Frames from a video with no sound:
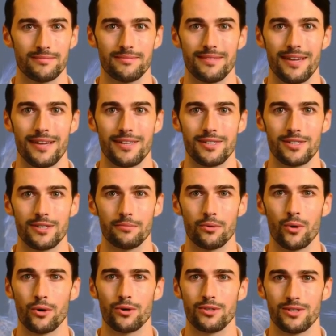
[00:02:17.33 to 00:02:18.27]
It is
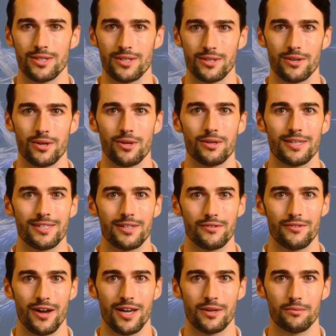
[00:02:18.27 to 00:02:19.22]
important to clearly
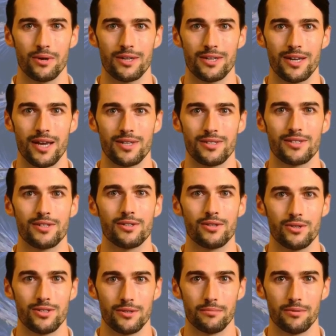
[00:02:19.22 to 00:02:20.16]
define what
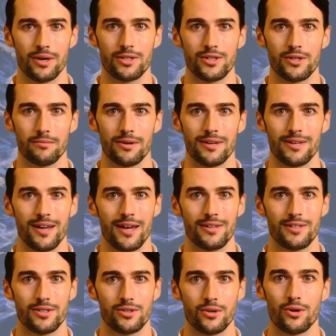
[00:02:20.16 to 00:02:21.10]
constitutes a breach of the
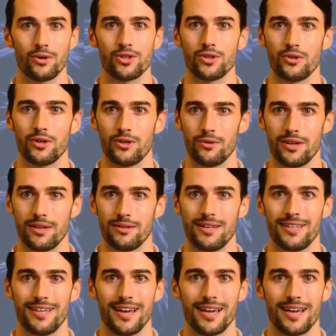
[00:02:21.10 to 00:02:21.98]
non-disclosure agreement